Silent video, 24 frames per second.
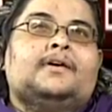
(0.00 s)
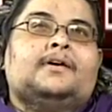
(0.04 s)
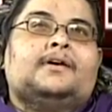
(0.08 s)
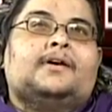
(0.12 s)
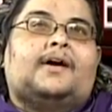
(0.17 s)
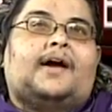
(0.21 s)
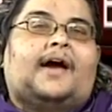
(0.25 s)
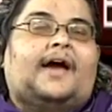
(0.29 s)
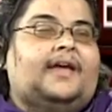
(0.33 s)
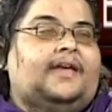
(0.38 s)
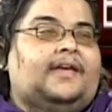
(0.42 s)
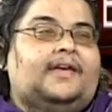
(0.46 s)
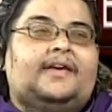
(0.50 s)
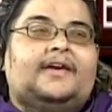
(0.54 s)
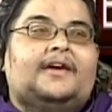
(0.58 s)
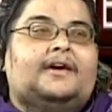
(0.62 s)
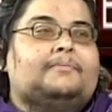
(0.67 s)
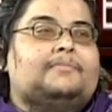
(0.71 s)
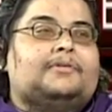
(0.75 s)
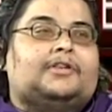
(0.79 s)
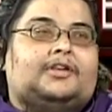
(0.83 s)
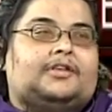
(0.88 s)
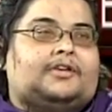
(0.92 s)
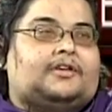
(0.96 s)
I hear a
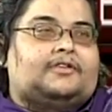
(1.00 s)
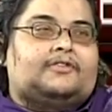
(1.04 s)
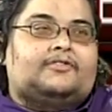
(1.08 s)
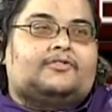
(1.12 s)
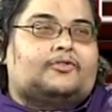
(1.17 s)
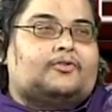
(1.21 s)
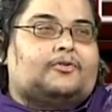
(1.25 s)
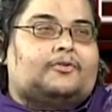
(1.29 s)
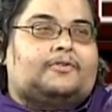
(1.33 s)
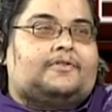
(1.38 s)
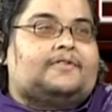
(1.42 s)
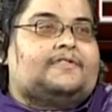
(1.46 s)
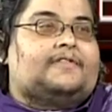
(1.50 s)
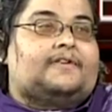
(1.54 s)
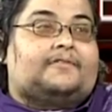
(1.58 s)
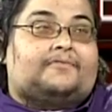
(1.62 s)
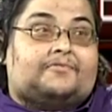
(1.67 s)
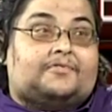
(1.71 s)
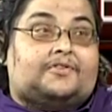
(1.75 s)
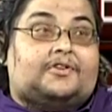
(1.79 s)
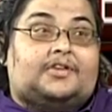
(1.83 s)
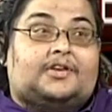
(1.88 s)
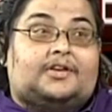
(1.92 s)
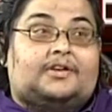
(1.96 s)
million stories
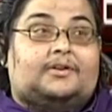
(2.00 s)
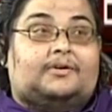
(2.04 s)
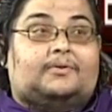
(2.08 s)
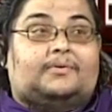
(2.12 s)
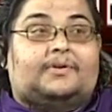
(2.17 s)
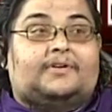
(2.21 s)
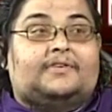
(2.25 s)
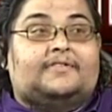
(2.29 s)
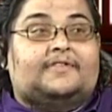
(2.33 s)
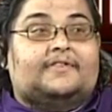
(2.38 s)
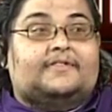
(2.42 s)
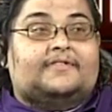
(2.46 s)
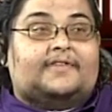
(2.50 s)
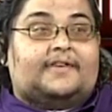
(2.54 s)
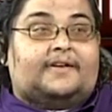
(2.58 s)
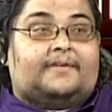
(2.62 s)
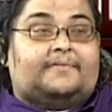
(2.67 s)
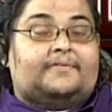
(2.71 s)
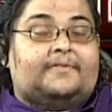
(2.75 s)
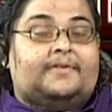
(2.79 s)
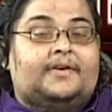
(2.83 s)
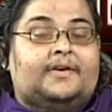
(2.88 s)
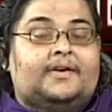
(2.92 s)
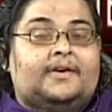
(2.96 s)
every day now since
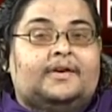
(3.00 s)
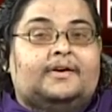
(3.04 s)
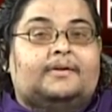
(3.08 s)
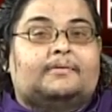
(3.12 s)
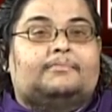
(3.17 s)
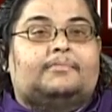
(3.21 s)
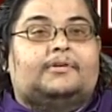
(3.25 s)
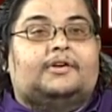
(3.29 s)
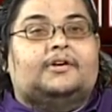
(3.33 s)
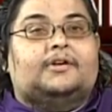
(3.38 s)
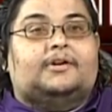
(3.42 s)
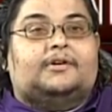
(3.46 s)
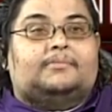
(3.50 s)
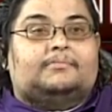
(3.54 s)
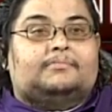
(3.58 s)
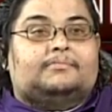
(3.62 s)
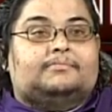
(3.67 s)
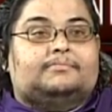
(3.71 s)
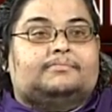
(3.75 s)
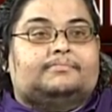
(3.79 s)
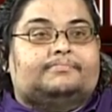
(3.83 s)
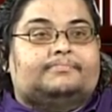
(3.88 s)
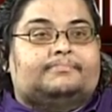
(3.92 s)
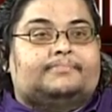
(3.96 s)
I've
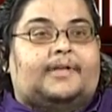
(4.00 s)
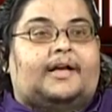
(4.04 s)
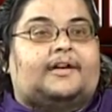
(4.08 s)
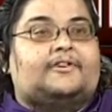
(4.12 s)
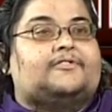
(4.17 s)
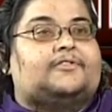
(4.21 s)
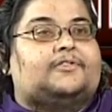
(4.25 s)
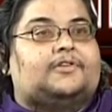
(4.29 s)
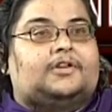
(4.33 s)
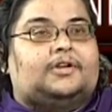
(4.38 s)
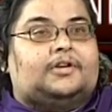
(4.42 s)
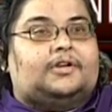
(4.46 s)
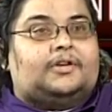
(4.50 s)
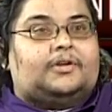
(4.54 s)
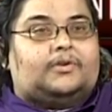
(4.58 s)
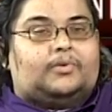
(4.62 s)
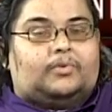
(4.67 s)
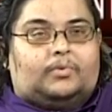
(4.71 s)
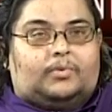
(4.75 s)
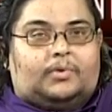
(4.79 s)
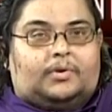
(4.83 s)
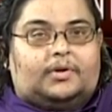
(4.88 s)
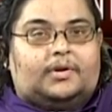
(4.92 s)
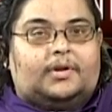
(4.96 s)
become nationally
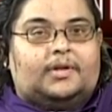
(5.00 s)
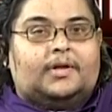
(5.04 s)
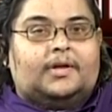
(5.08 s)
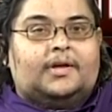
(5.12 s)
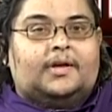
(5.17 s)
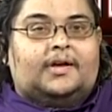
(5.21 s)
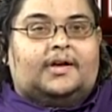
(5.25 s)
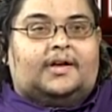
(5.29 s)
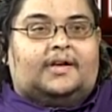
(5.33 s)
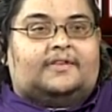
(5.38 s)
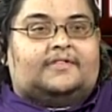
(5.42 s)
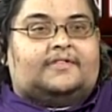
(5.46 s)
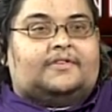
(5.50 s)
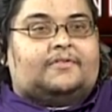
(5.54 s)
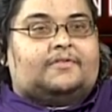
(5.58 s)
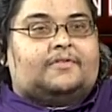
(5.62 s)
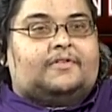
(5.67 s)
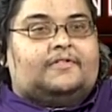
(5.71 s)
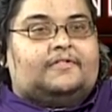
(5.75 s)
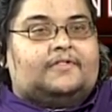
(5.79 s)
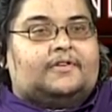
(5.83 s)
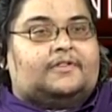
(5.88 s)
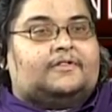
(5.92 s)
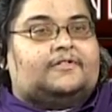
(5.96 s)
known as a
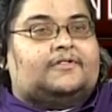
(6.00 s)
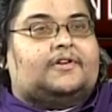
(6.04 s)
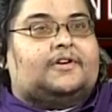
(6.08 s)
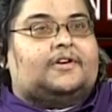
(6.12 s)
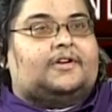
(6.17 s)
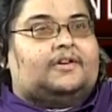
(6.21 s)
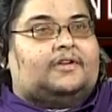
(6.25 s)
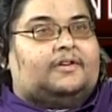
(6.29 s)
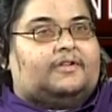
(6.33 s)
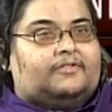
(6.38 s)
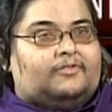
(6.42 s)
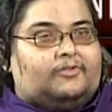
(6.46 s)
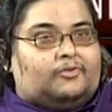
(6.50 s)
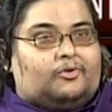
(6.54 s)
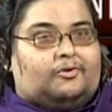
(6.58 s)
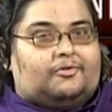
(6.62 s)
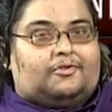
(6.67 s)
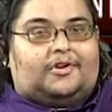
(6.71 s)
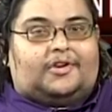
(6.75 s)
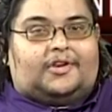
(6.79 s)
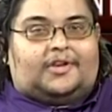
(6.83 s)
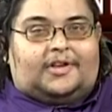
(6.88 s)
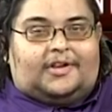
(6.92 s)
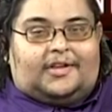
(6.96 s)
researcher and a
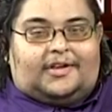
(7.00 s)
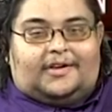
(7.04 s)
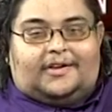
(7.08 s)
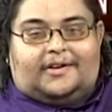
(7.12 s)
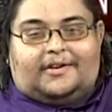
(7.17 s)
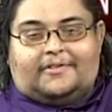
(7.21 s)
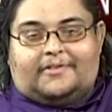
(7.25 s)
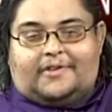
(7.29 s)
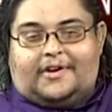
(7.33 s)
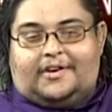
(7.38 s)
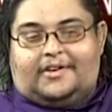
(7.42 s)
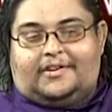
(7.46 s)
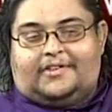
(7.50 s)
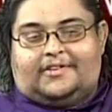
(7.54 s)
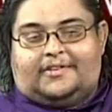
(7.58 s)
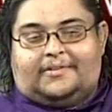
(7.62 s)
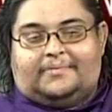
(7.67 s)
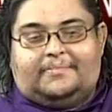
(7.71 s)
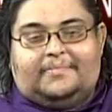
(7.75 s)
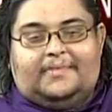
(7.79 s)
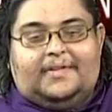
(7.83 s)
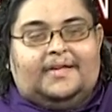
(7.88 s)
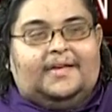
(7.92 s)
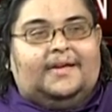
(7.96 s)
storyteller and a writer.
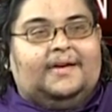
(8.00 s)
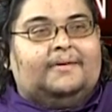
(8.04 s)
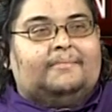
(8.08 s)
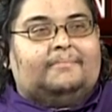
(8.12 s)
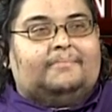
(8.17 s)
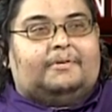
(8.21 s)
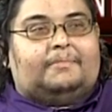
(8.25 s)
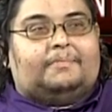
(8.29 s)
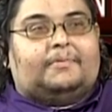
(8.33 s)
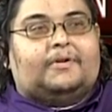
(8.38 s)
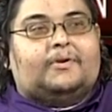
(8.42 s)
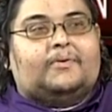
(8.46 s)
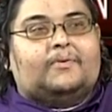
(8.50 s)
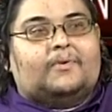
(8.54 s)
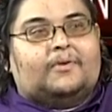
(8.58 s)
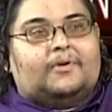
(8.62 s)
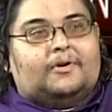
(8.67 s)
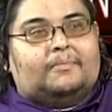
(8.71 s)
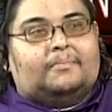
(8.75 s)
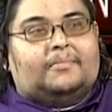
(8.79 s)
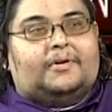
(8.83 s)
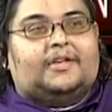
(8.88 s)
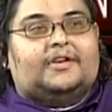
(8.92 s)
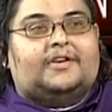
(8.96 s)
People call
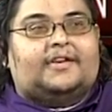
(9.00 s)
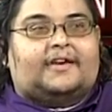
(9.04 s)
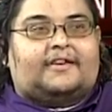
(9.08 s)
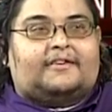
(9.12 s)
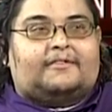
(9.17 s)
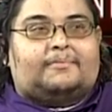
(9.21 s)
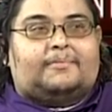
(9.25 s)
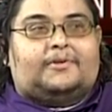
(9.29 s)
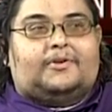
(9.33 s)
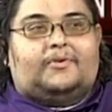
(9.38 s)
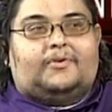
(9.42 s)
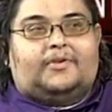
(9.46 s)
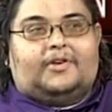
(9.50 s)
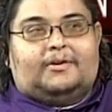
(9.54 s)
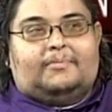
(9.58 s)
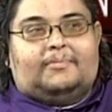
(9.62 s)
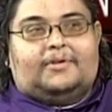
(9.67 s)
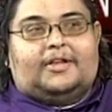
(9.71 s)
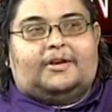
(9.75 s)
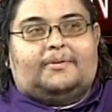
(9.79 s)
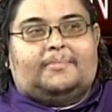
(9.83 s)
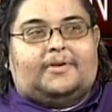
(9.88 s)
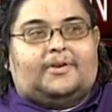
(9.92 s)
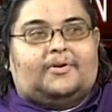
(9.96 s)
me, text me, or
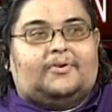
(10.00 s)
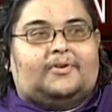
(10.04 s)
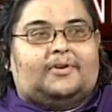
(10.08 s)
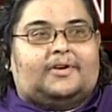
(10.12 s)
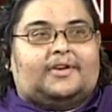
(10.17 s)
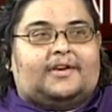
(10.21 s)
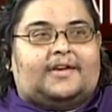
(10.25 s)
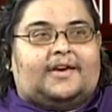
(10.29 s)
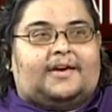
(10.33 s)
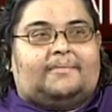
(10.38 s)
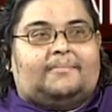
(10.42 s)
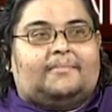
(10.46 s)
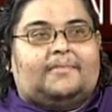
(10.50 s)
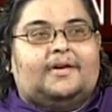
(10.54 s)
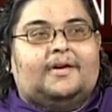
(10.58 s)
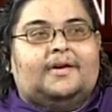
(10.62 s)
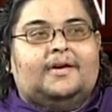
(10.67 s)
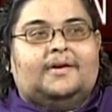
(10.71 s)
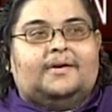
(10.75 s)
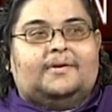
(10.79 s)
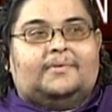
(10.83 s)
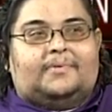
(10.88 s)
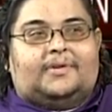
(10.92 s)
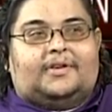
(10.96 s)
email me all the time,
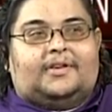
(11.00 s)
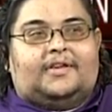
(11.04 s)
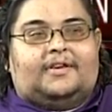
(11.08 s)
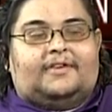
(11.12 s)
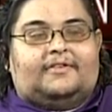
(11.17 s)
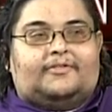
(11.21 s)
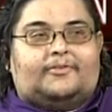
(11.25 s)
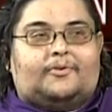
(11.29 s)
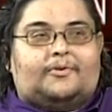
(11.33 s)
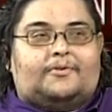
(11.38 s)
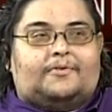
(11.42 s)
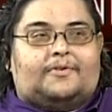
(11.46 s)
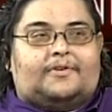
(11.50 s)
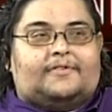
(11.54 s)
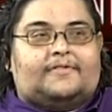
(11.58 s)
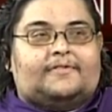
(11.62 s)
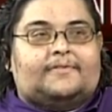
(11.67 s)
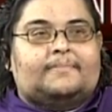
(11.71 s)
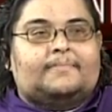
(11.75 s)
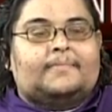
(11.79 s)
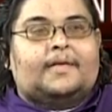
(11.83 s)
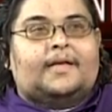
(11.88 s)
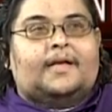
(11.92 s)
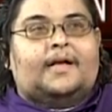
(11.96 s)
but they're stories.
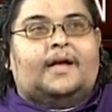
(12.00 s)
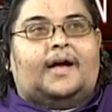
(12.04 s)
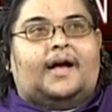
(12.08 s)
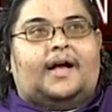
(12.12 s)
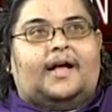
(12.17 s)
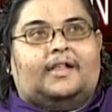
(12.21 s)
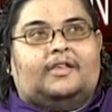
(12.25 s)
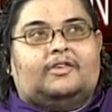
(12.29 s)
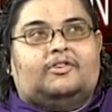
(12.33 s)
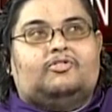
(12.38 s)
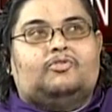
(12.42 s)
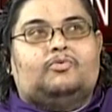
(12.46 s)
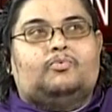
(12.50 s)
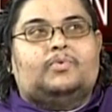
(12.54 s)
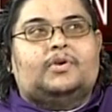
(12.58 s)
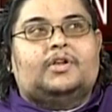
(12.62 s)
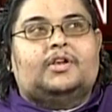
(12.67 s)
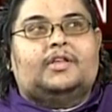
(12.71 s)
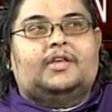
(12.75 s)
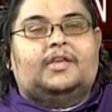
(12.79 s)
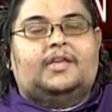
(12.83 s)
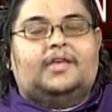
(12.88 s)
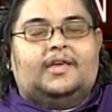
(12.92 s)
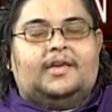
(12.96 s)
And you will
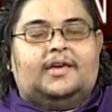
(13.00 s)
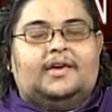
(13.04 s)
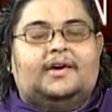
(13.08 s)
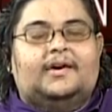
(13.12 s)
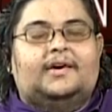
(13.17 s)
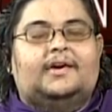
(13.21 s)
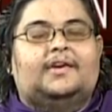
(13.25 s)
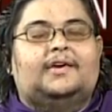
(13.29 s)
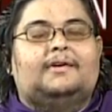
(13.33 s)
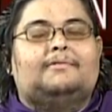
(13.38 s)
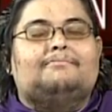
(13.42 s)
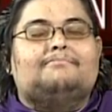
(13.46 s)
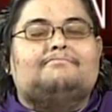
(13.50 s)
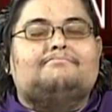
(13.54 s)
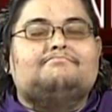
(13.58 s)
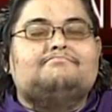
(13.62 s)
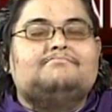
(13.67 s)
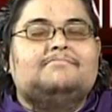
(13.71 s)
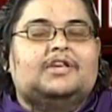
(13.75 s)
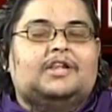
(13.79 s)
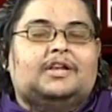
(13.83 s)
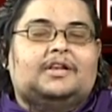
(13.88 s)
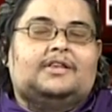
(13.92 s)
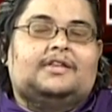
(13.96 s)
hear a
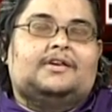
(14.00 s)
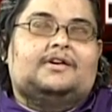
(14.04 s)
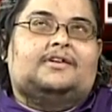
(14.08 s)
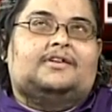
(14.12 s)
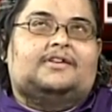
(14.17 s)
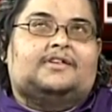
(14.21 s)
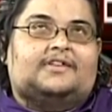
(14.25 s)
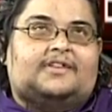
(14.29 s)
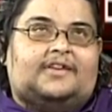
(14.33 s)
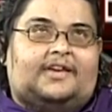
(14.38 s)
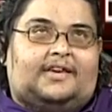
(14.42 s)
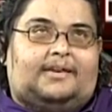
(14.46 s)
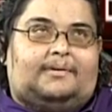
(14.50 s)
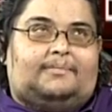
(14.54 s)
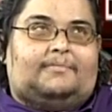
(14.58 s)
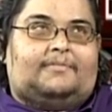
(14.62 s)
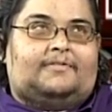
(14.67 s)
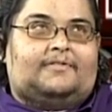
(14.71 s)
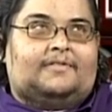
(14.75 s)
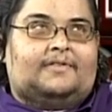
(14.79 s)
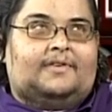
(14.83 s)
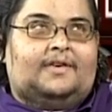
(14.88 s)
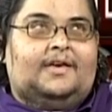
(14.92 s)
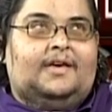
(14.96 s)
million
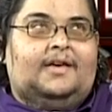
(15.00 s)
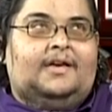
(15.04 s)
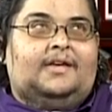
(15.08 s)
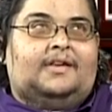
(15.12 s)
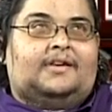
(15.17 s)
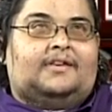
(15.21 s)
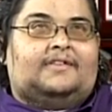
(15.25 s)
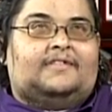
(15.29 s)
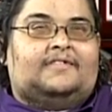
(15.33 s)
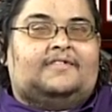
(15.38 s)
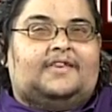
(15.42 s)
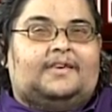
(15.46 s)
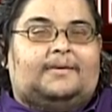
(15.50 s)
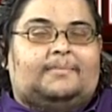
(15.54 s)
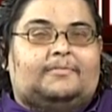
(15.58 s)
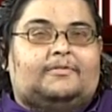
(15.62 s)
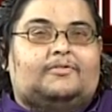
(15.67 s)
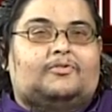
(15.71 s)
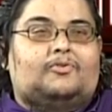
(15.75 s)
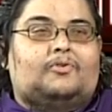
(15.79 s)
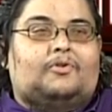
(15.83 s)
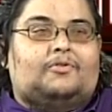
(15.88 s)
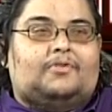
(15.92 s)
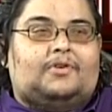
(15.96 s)
times the same
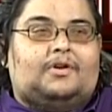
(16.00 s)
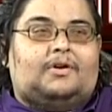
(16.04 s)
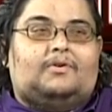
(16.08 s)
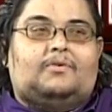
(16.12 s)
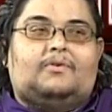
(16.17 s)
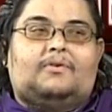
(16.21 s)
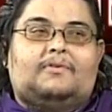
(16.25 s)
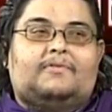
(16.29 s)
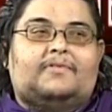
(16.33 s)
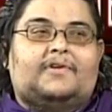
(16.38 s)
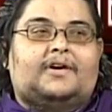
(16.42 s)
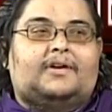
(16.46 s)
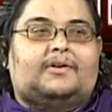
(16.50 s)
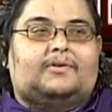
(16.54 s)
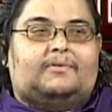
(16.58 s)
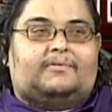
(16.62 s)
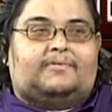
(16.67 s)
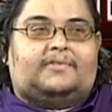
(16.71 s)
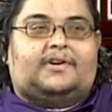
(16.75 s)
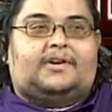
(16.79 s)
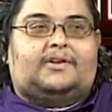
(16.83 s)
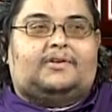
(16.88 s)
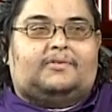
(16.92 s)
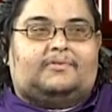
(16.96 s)
story over and
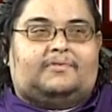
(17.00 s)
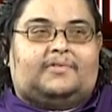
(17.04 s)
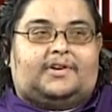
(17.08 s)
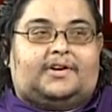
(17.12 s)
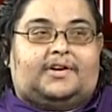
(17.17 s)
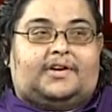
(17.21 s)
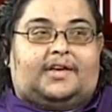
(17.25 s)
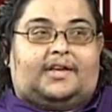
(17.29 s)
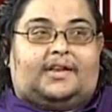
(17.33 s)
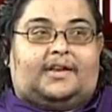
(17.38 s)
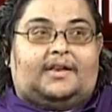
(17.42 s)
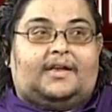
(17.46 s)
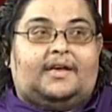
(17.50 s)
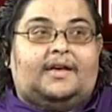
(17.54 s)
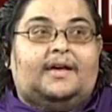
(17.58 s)
over and over again.